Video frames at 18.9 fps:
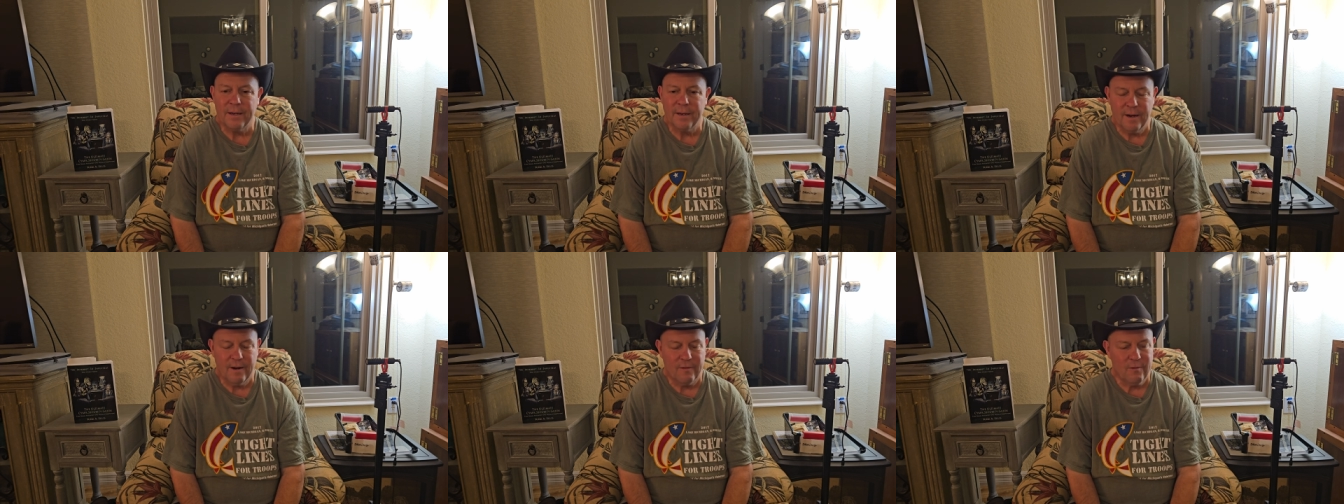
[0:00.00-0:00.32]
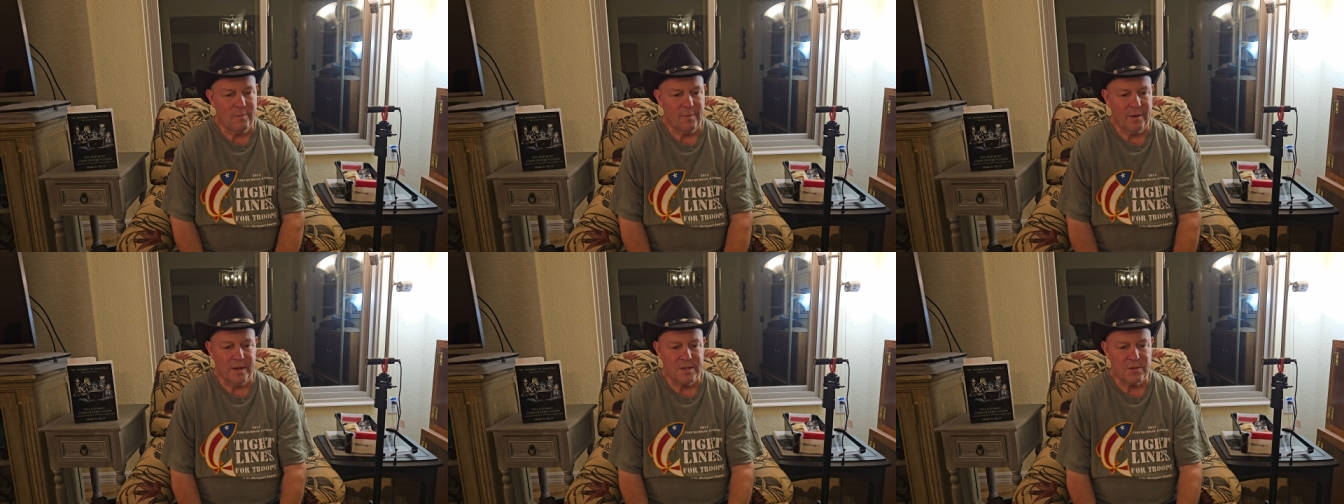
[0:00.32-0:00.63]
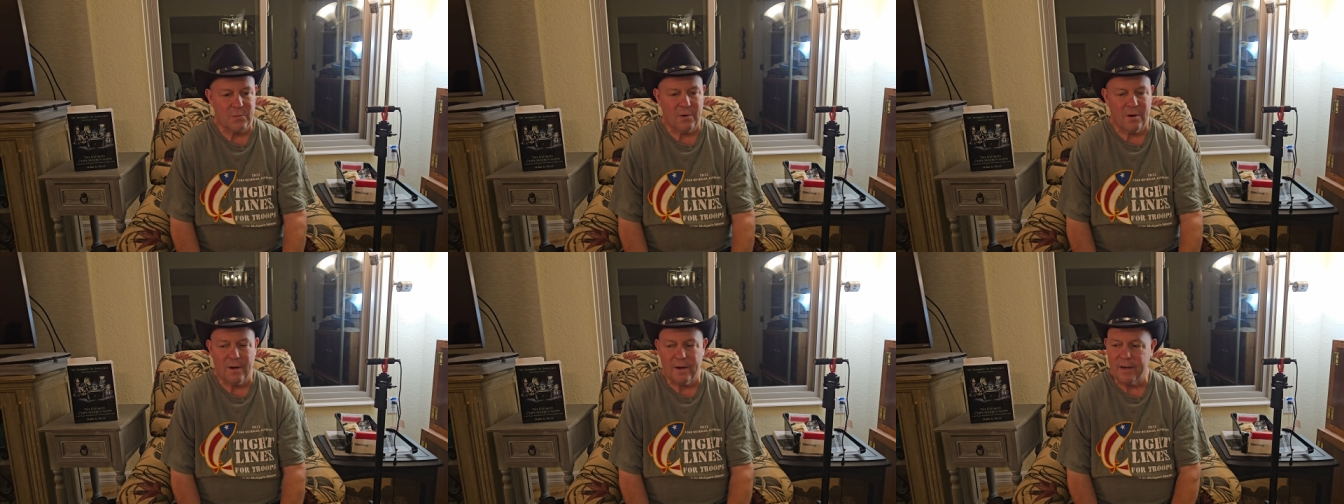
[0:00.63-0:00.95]
and
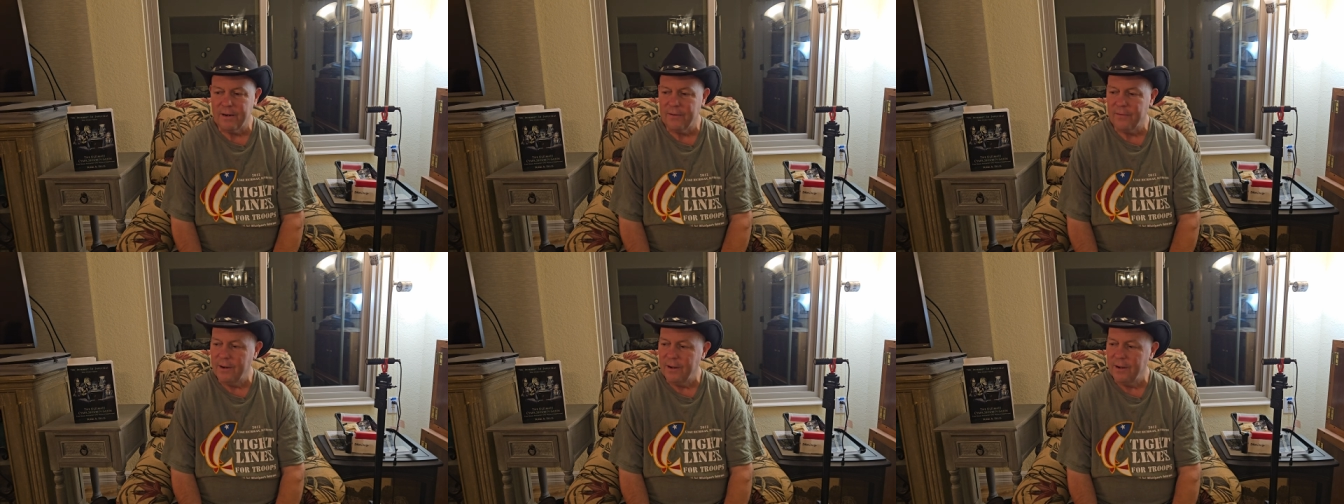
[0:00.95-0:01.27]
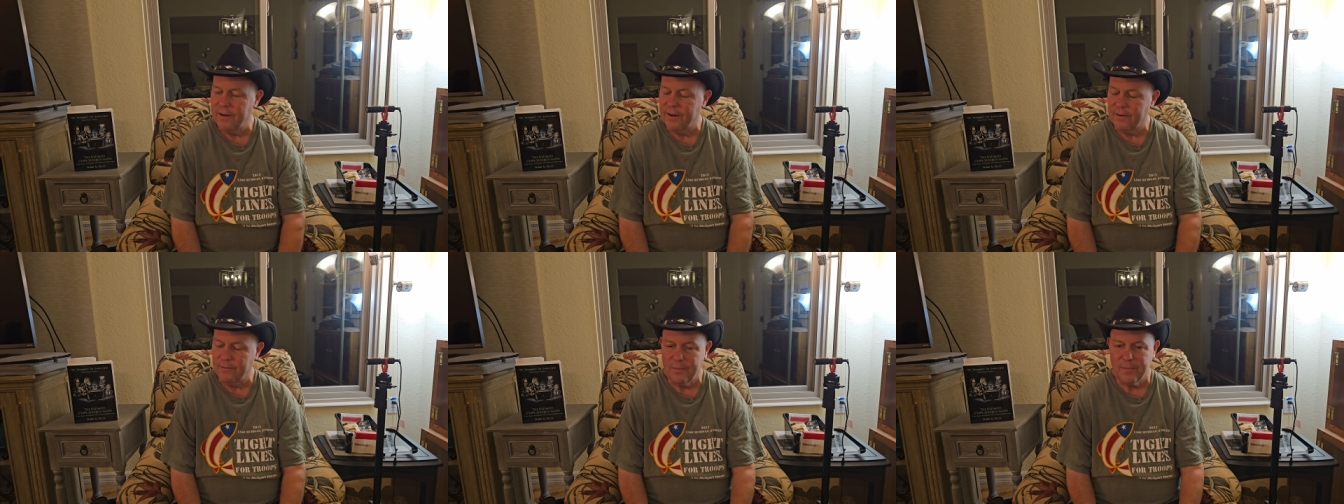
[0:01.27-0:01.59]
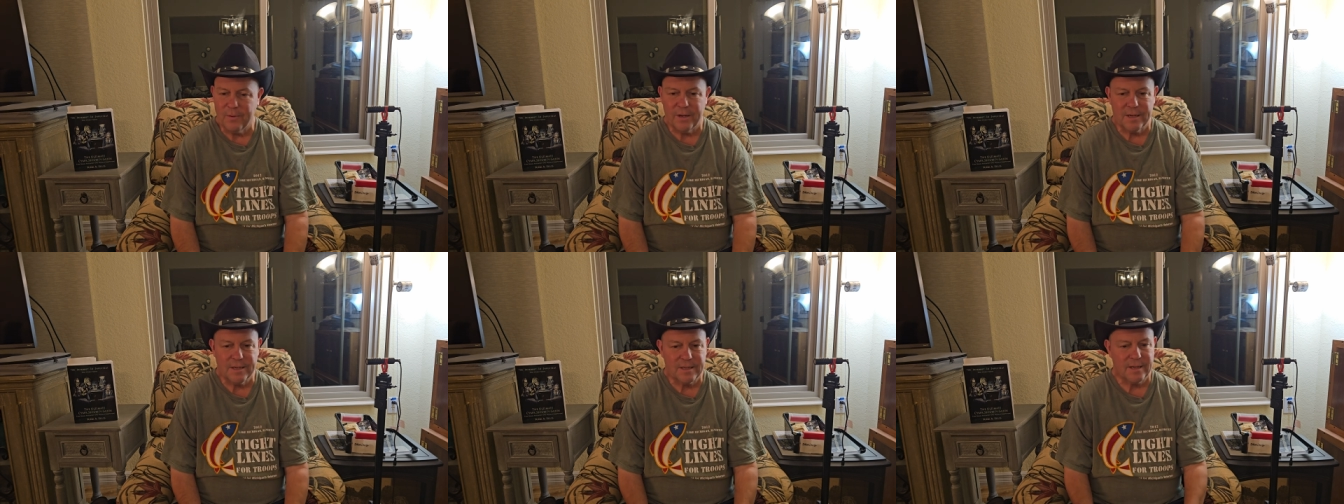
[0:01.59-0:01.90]
everybody's walking around,
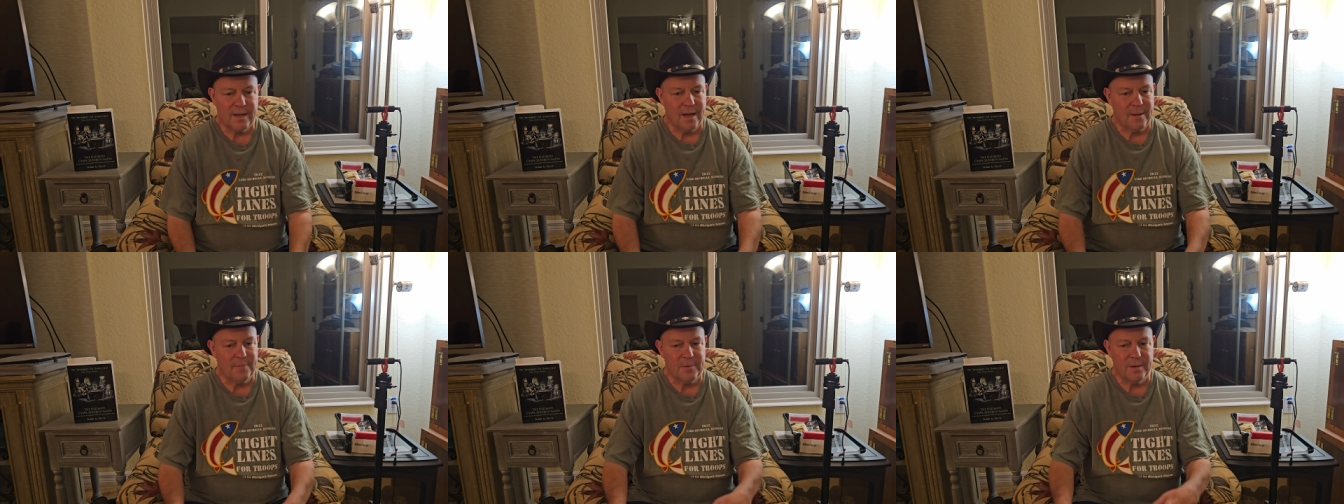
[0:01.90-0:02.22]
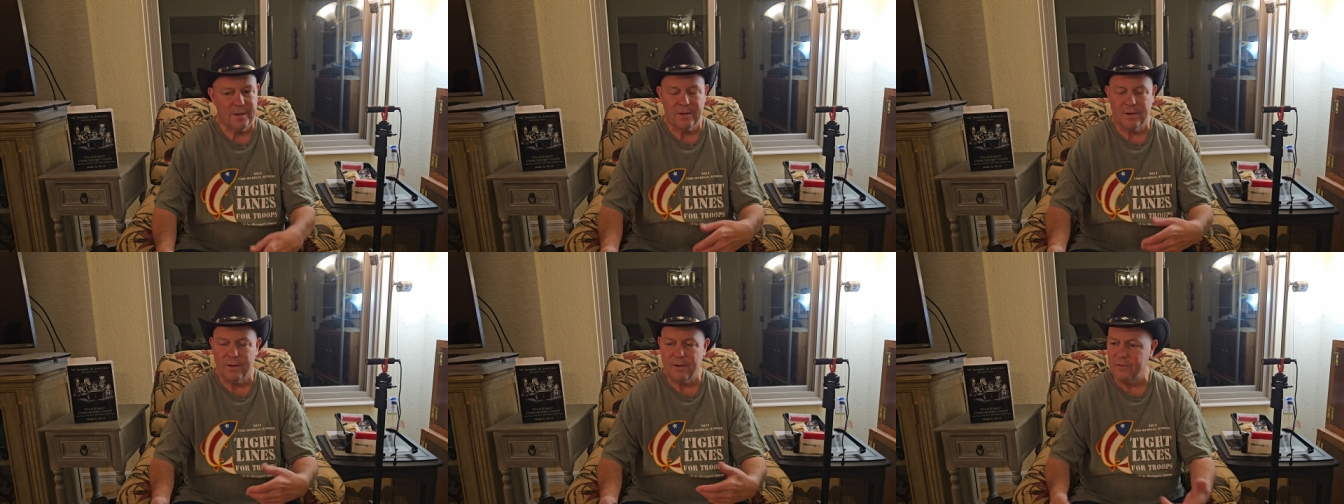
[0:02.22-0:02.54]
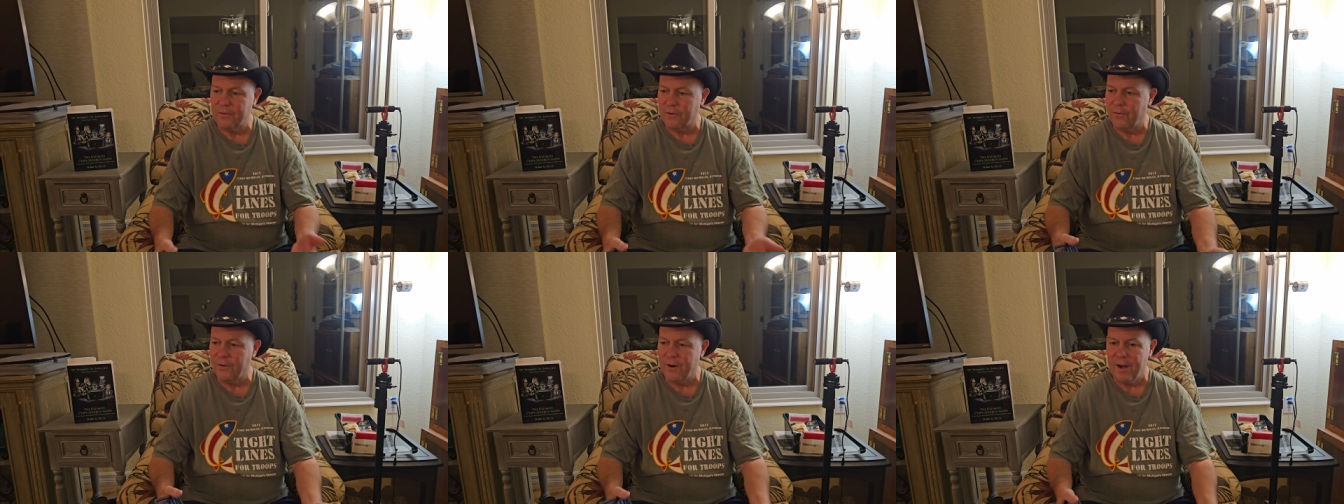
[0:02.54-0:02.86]
everybody's happy, no
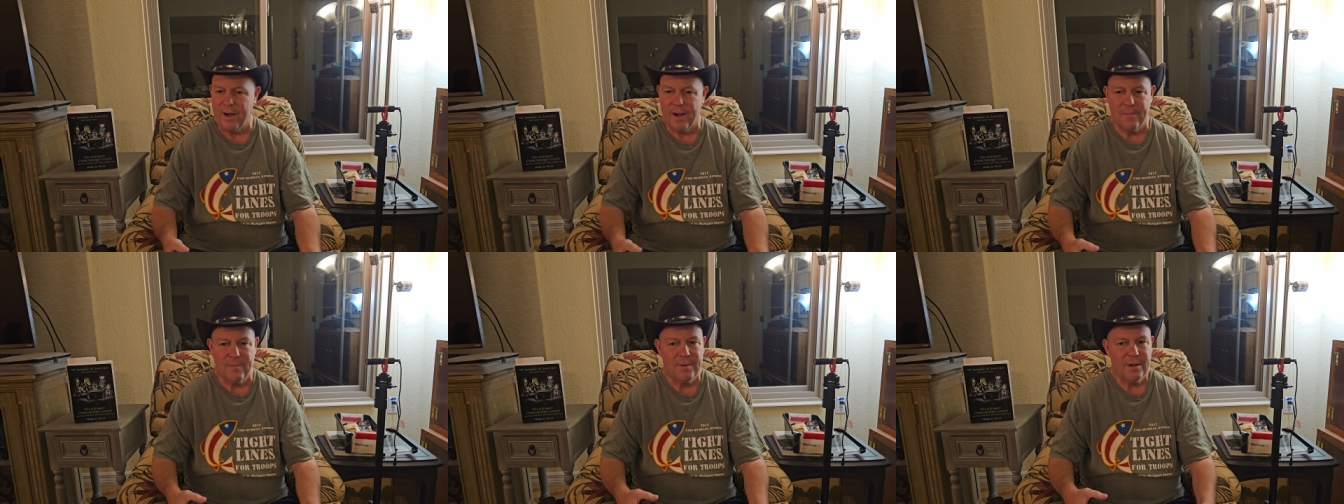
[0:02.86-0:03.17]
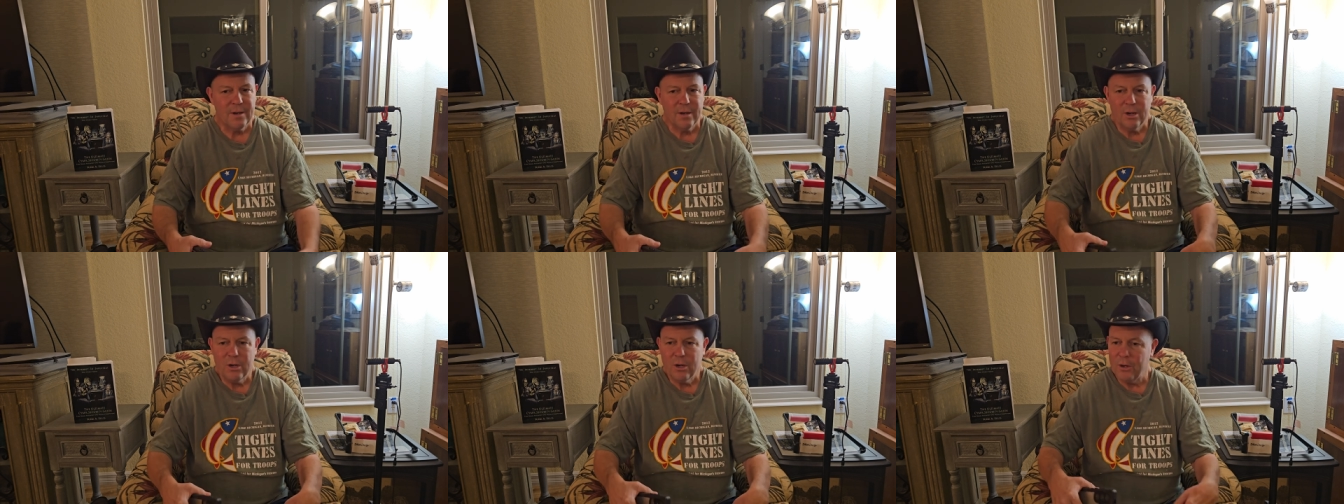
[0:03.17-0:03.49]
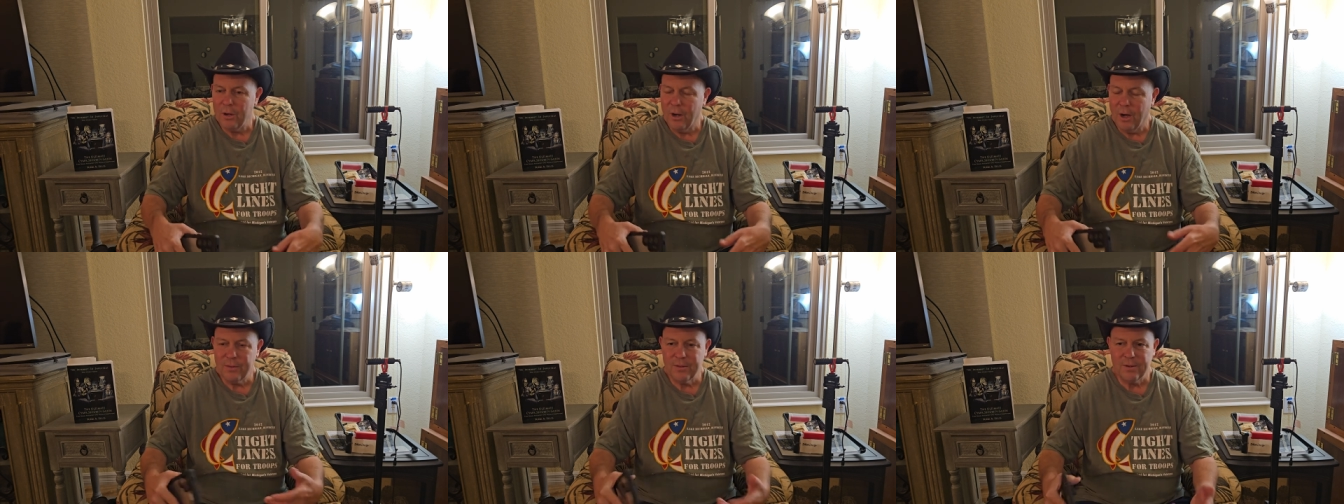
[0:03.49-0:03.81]
crime,
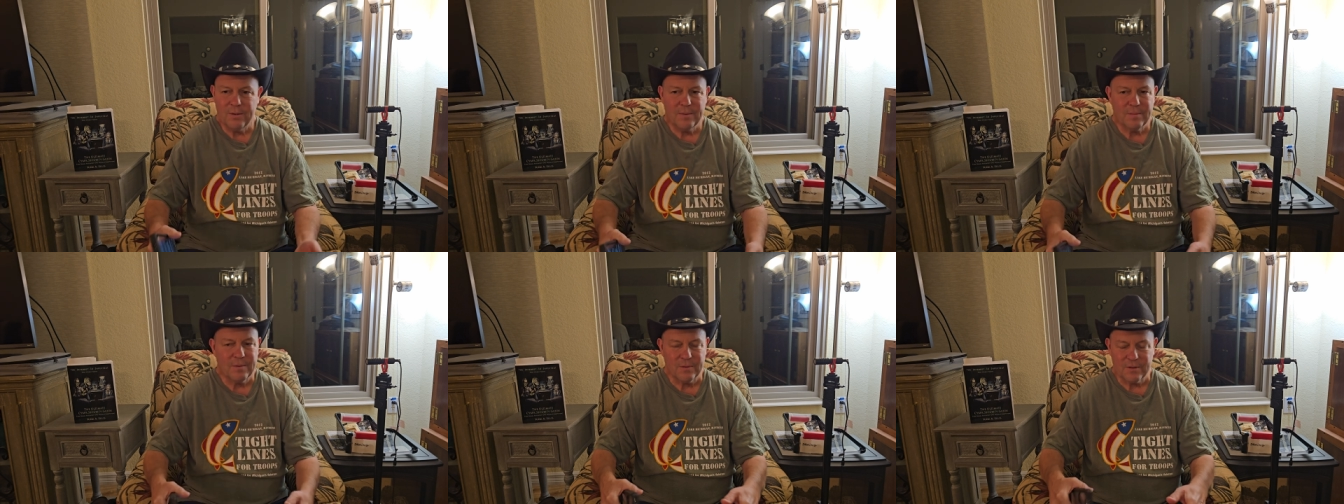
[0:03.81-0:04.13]
Nothing.